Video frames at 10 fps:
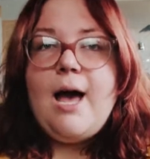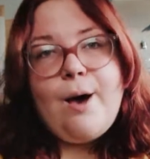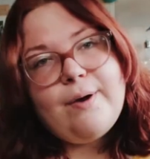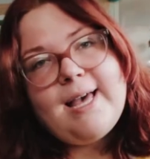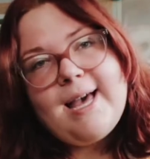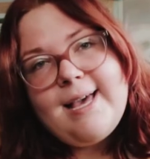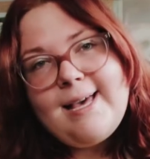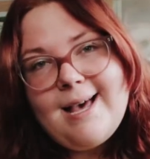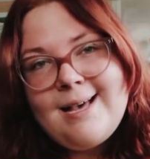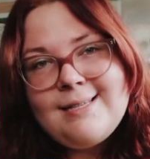Okay,
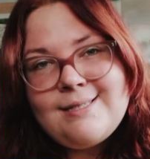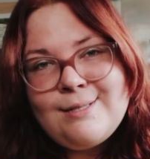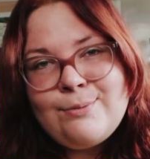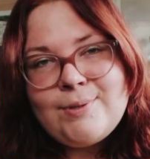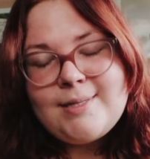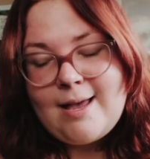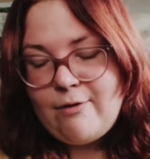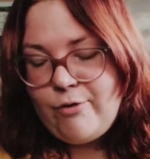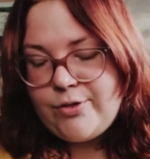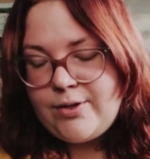guys, it was
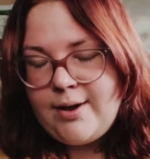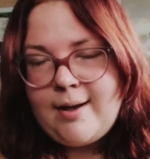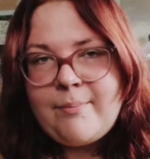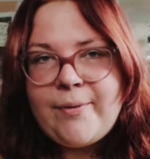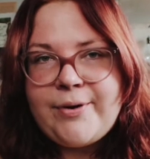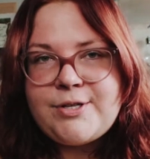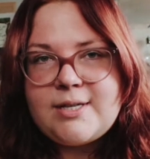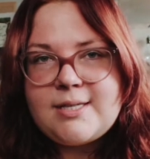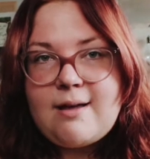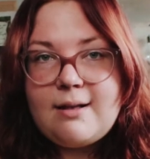everything I
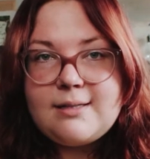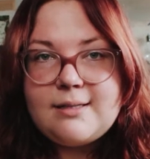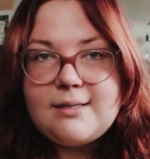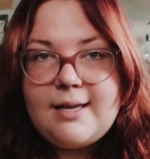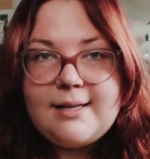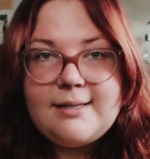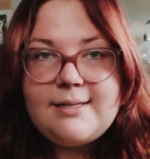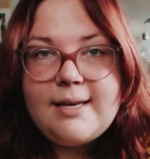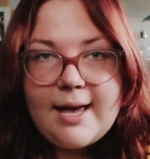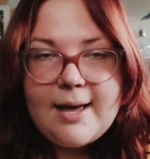purchased on in
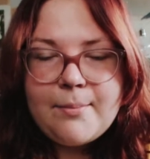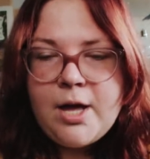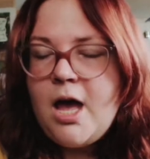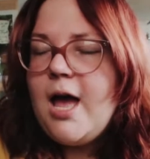DM,